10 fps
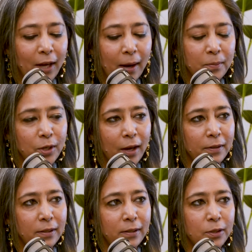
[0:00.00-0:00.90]
time
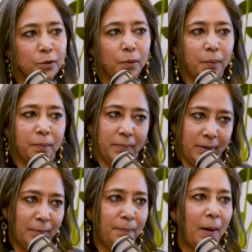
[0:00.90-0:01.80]
travel to
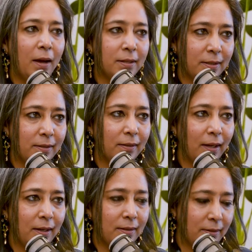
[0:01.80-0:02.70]
past
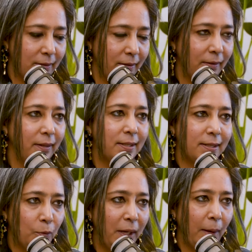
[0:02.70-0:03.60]
is
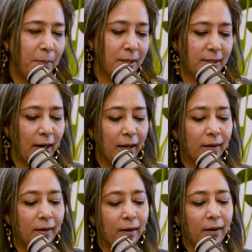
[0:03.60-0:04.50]
to be kept aside,
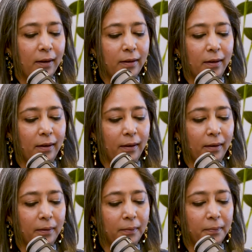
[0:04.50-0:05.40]
you
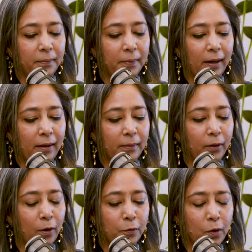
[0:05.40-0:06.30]

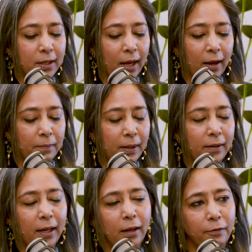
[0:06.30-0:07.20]
know, of course, there have
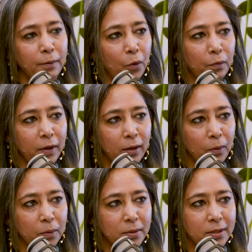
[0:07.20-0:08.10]
been enough and more
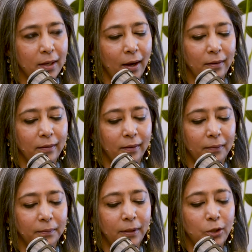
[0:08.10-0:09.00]
videos and
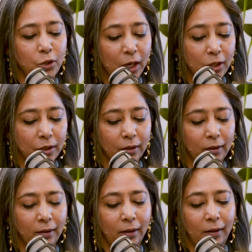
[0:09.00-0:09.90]

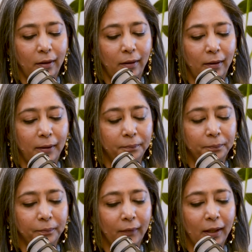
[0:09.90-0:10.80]
literature,
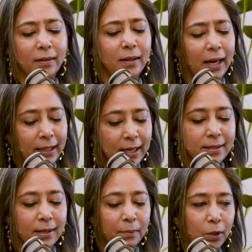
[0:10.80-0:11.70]
at
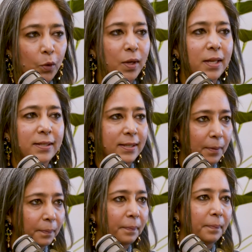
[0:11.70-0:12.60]
least some theories and
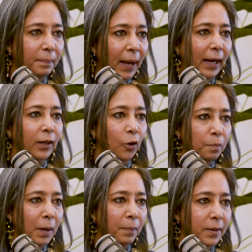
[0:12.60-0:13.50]
some blacked out
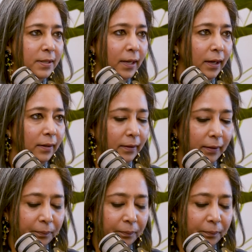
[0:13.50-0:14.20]
papers and